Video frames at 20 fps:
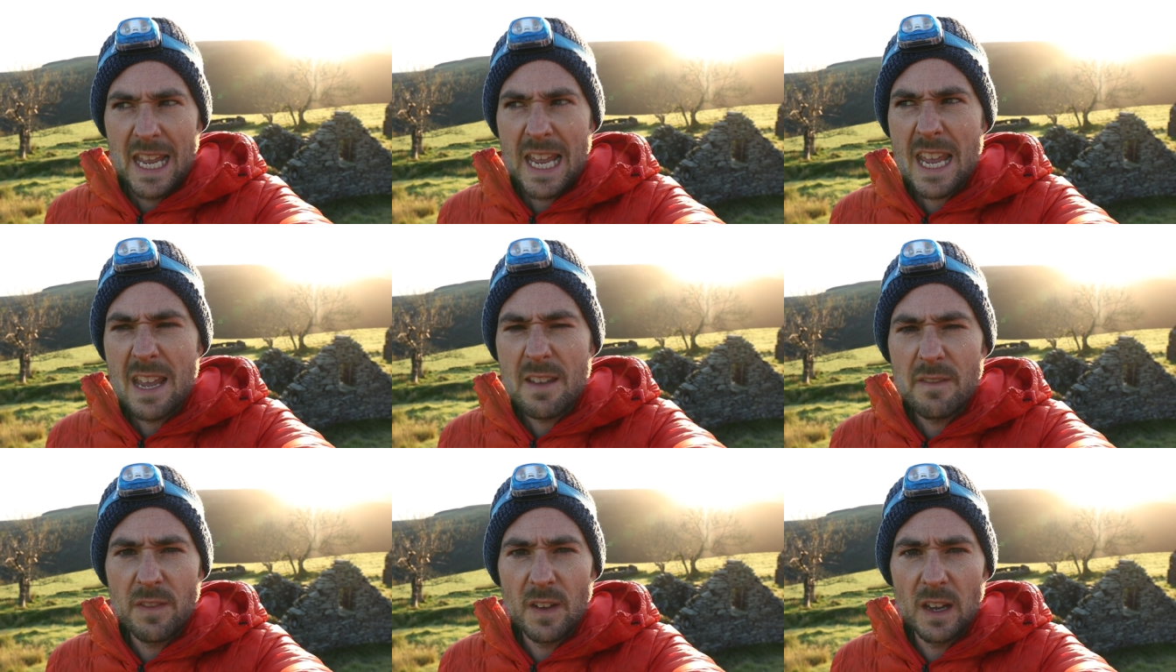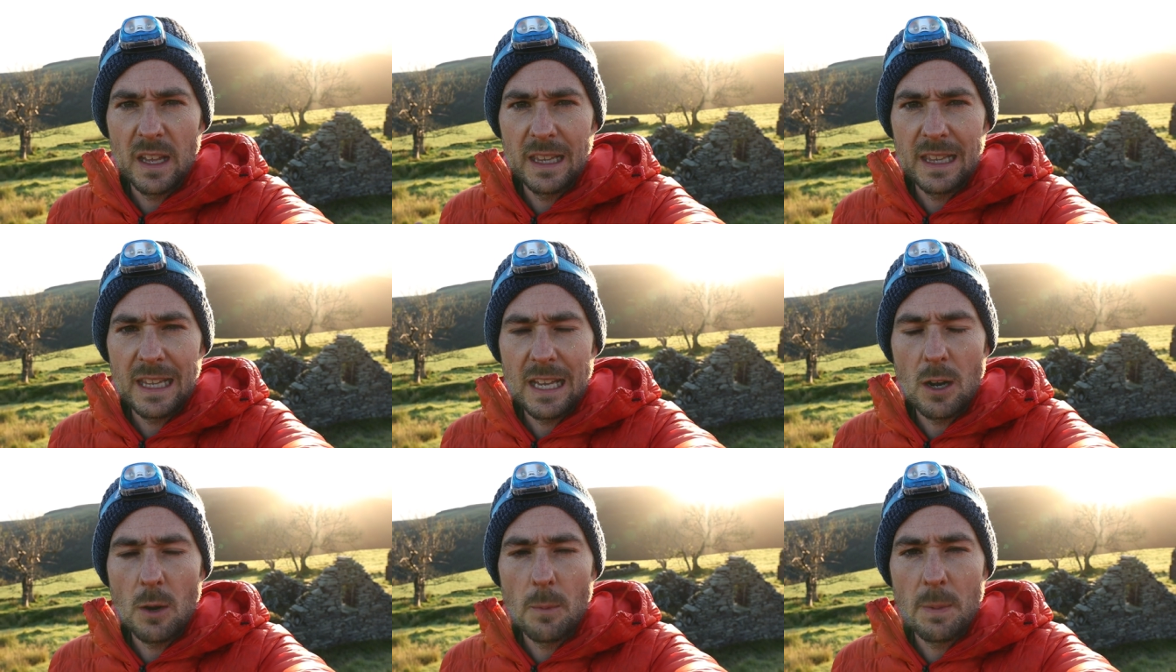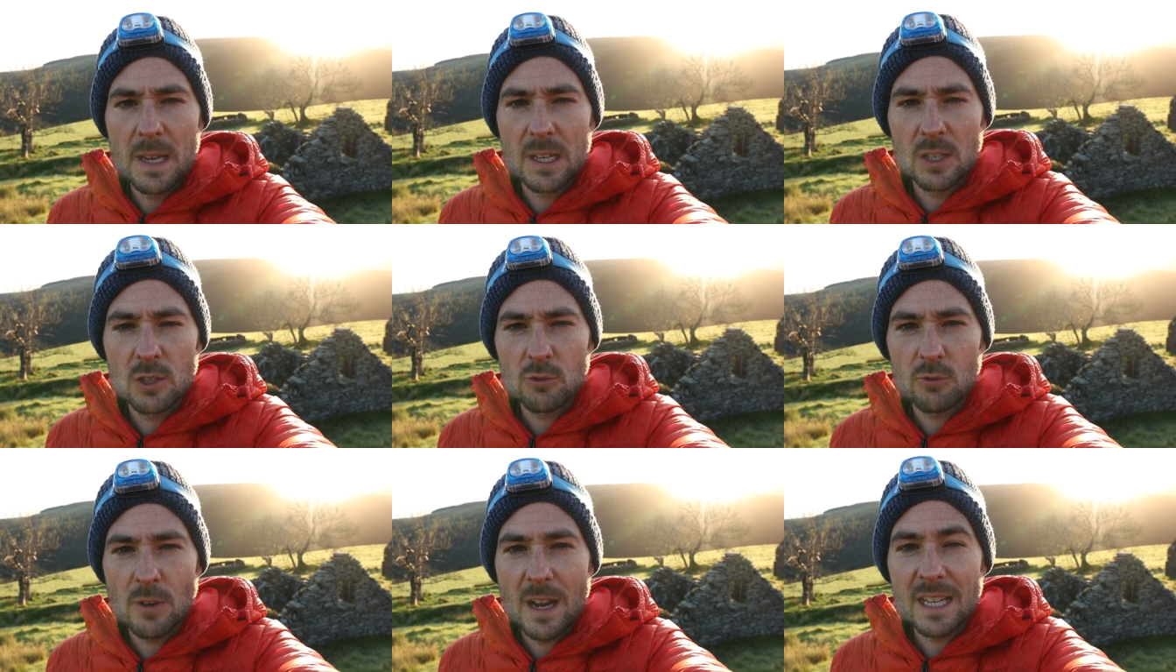If a little
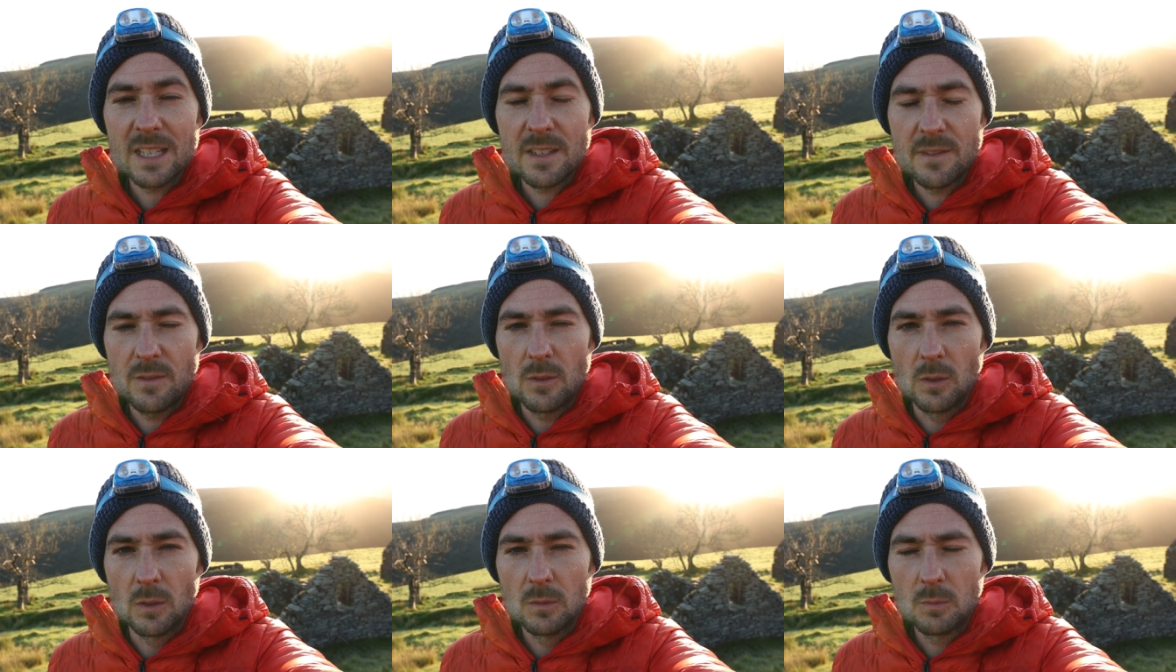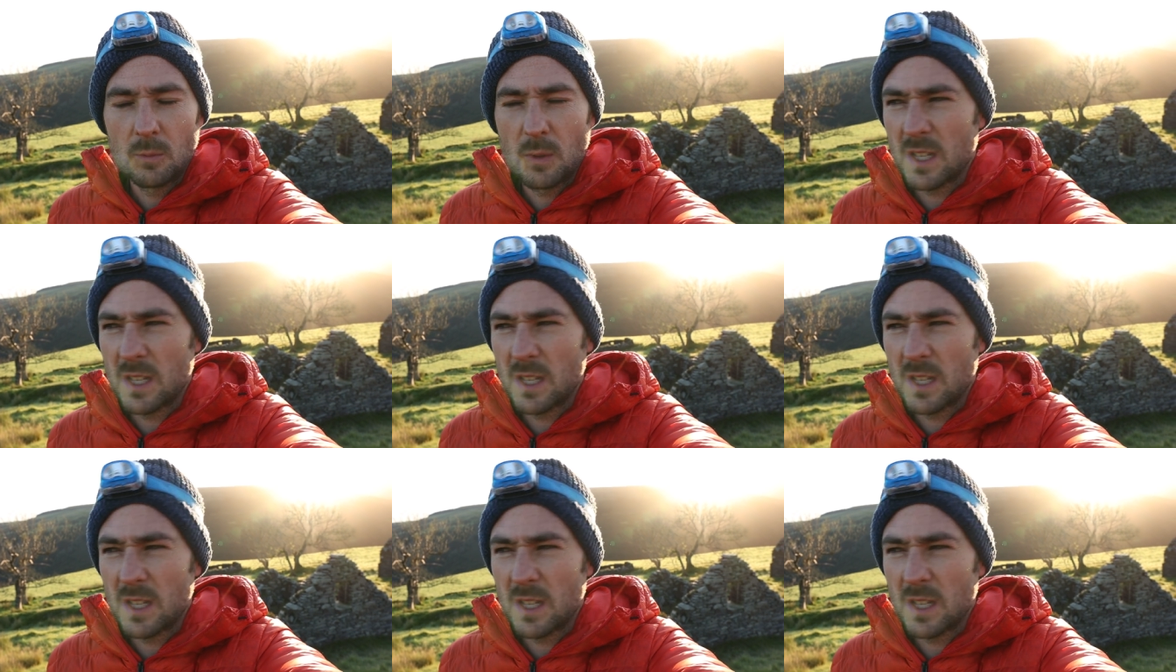bit stressful,